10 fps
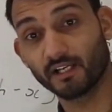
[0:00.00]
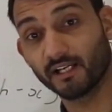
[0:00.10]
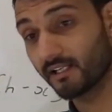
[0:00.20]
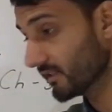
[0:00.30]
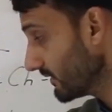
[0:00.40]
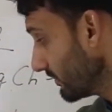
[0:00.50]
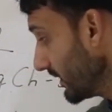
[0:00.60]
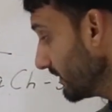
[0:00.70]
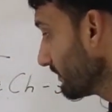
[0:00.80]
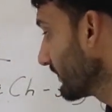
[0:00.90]
energy will be
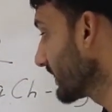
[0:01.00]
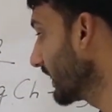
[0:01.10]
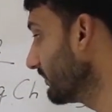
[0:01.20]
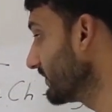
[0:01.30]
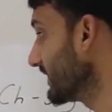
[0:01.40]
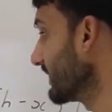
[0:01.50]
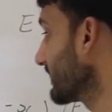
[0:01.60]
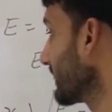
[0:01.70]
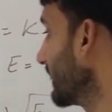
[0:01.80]
mgh.